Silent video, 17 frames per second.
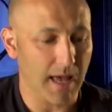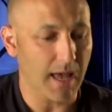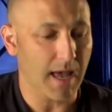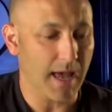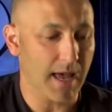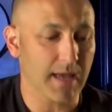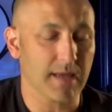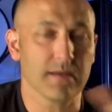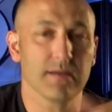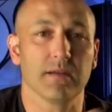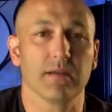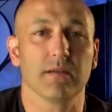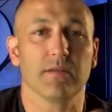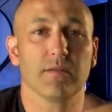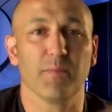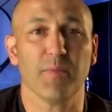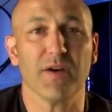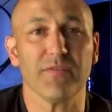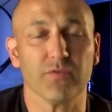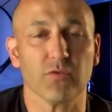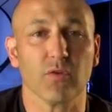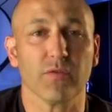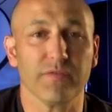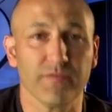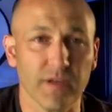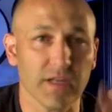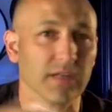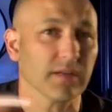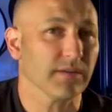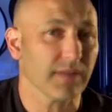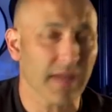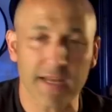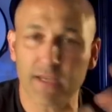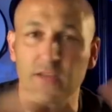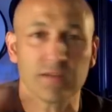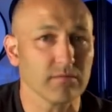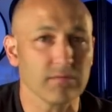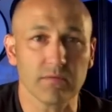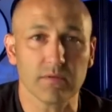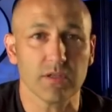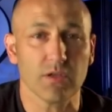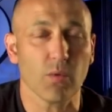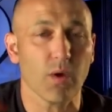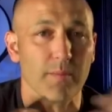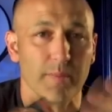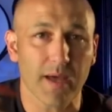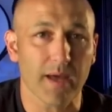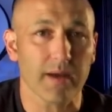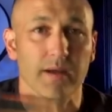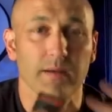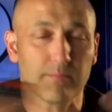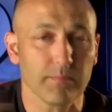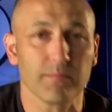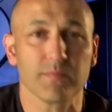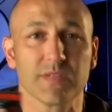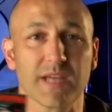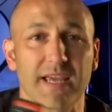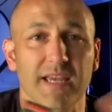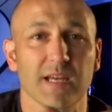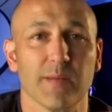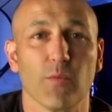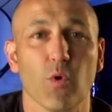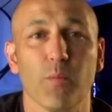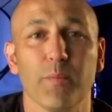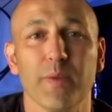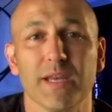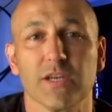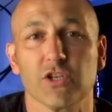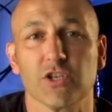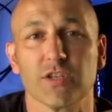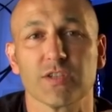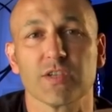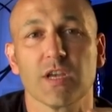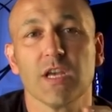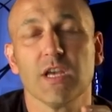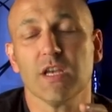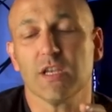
and the buffer will fill, and then you won't be able to take any more pictures.